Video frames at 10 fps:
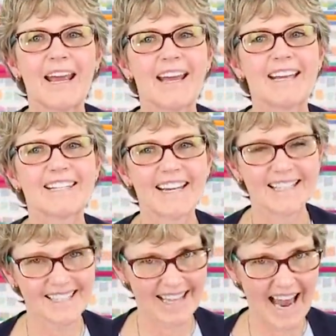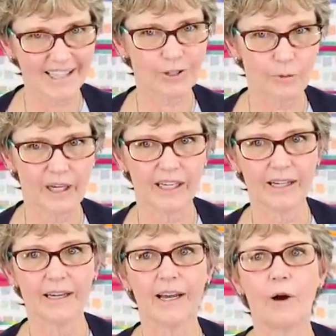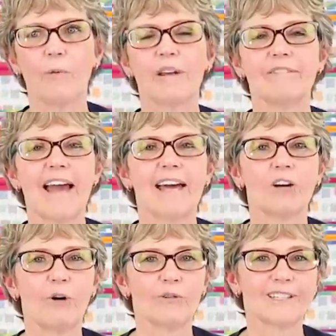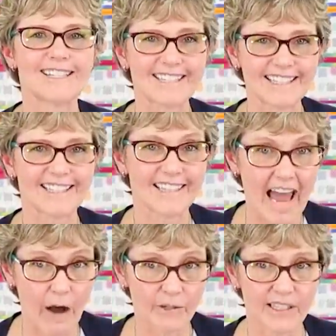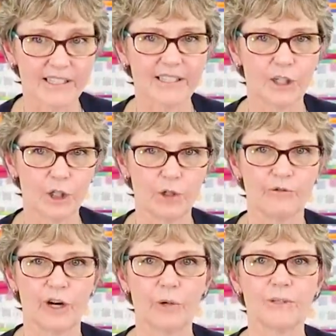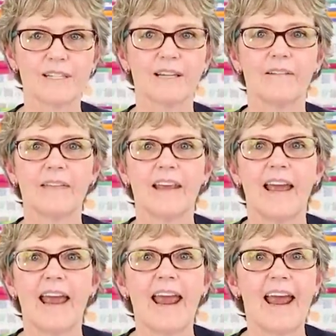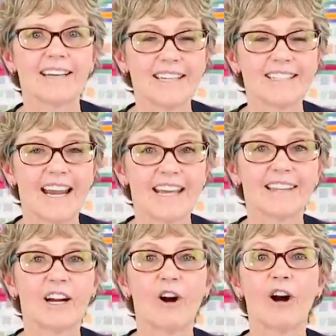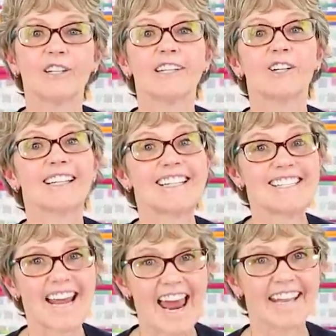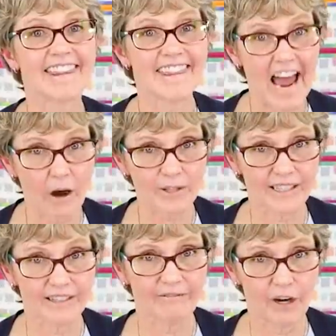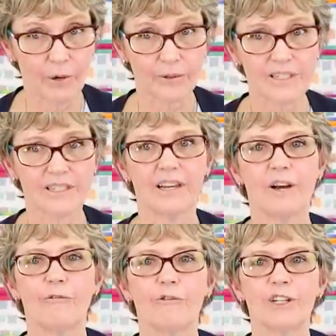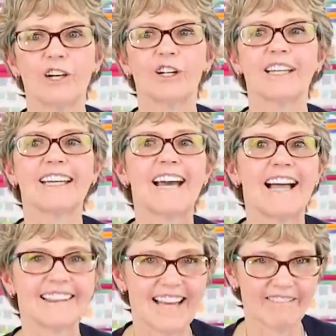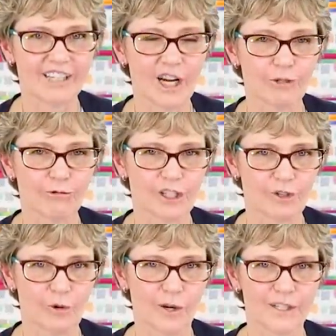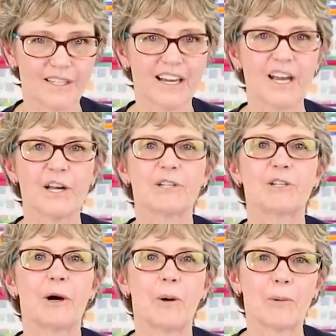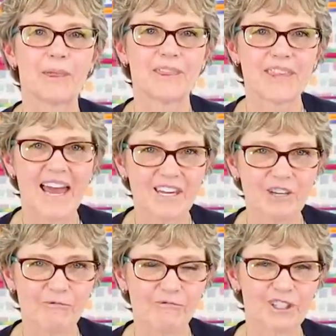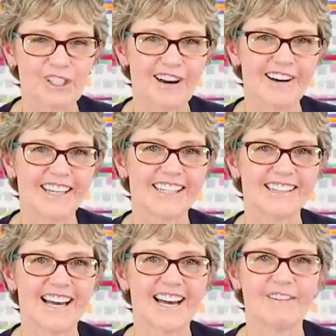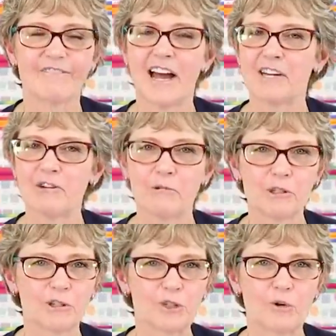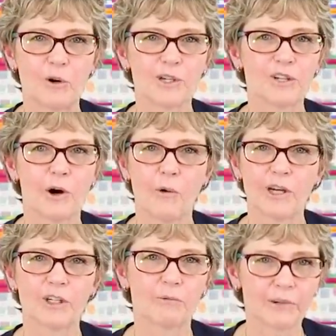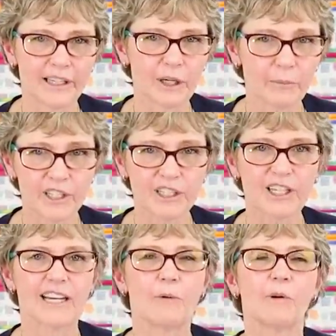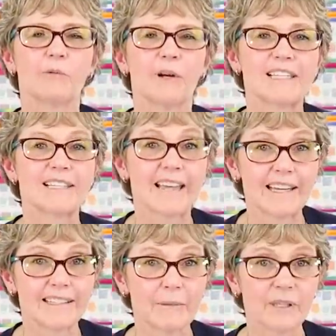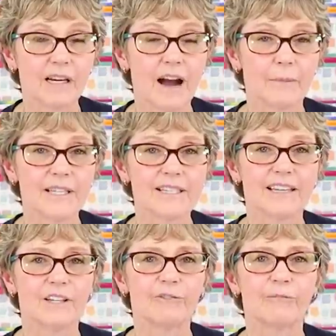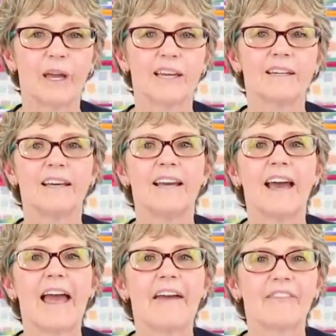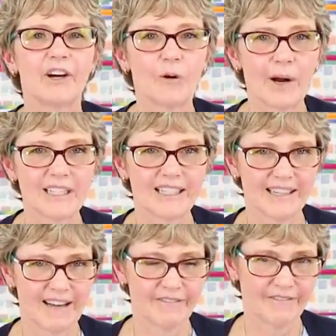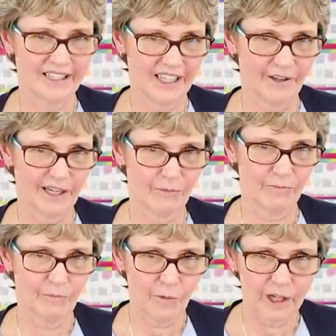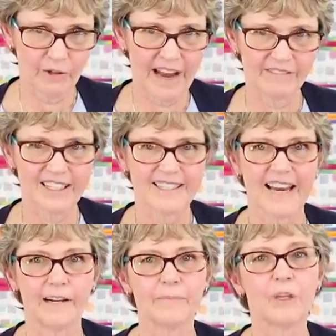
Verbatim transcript: Since last week, we've had over six thousand new votes. And today there are nearly ten thousand votes for nearly eleven hundred stores. So thank you for sharing the love. I know your stores are going to really appreciate it when we send them the comments that you've made, and they're going to love hearing what you have to say.